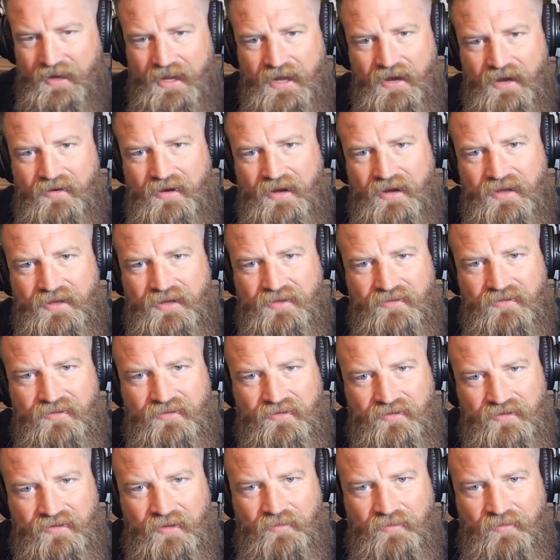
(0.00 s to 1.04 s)
now has
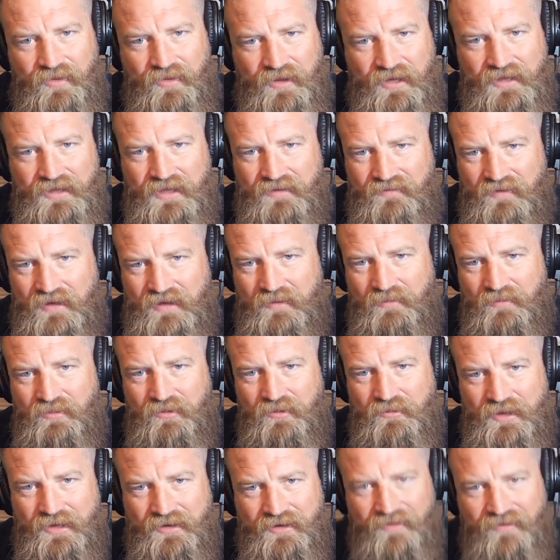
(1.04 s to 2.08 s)
something and they've
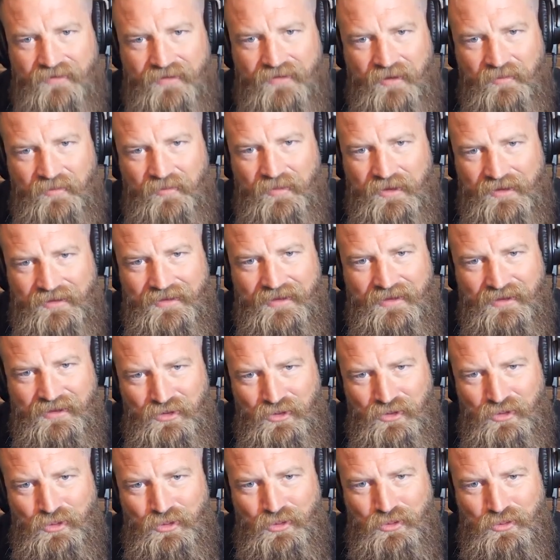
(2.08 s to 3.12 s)
implemented something that
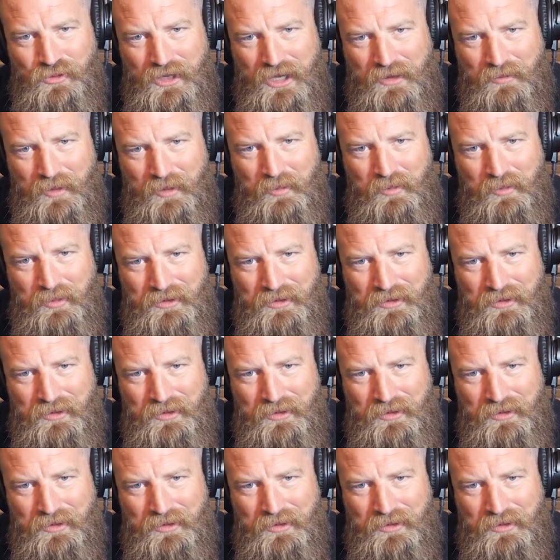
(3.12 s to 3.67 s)
you came up